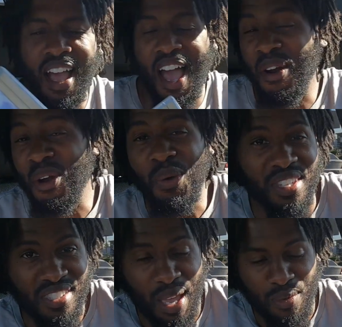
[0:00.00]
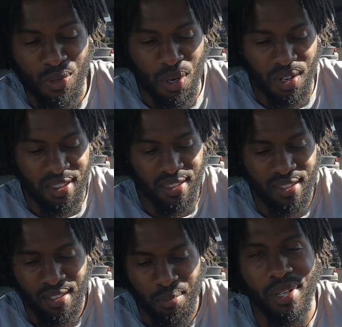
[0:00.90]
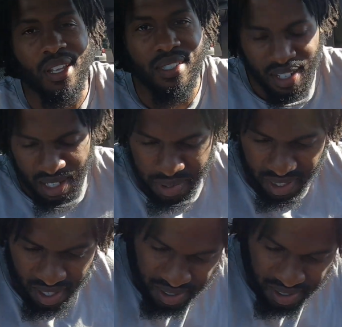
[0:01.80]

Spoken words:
I don't know what this game is worth, but let's look it up together.